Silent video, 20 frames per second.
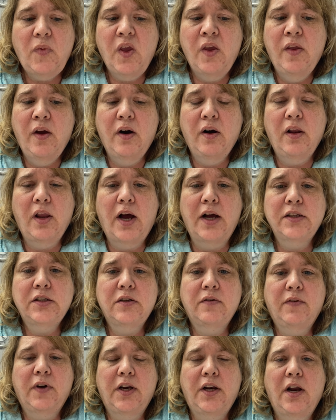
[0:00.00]
There are lots
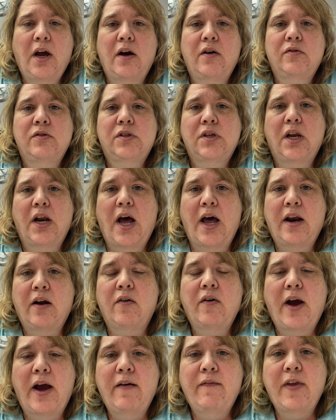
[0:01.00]
of unknowns that I
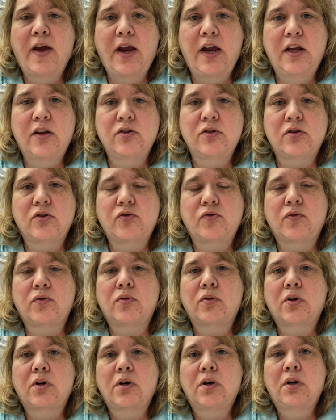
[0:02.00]
don't have the answers
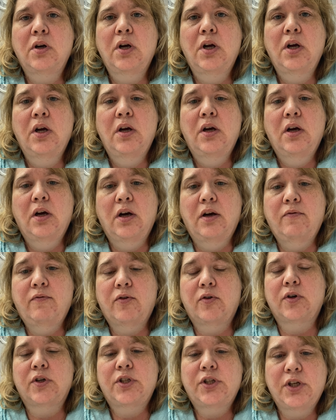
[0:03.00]
for,
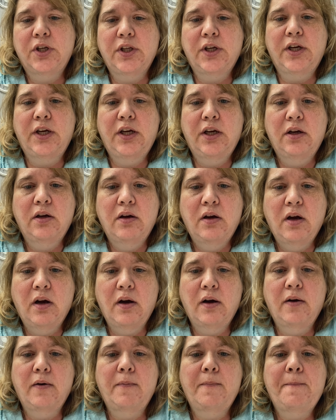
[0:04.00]
unfortunately.
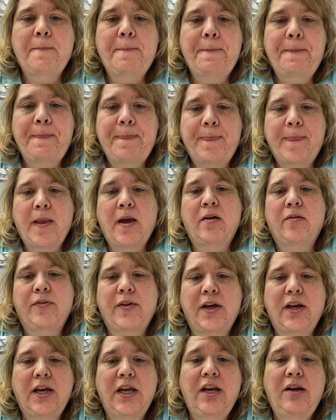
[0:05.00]
I don't
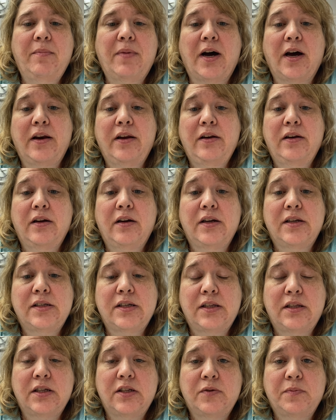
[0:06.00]
think anybody does
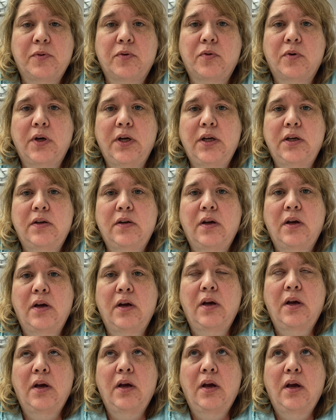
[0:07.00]
at this point.
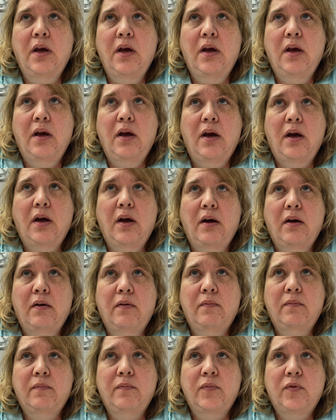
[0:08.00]

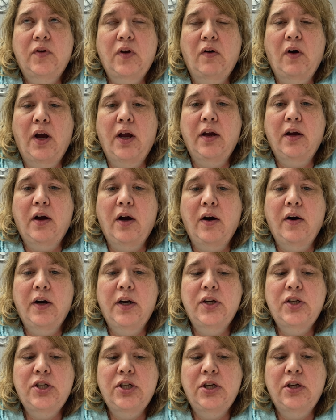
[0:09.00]
So I
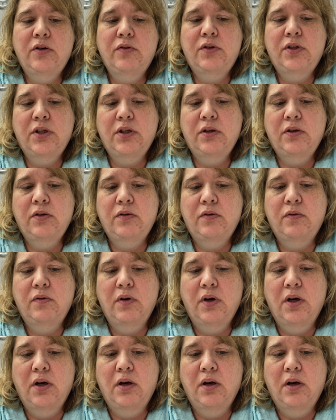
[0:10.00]
encourage you to